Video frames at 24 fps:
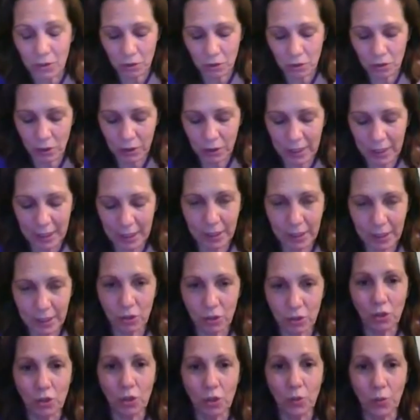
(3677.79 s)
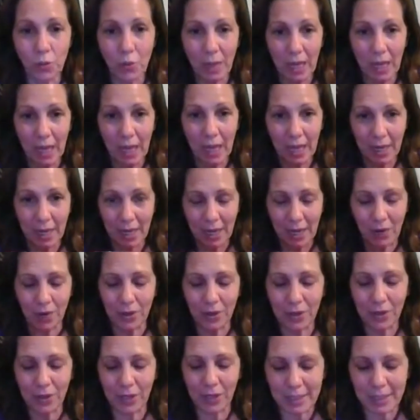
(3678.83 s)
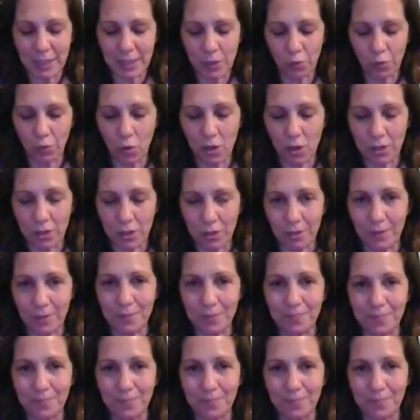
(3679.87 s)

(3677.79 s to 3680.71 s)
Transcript: looking into our glass of water.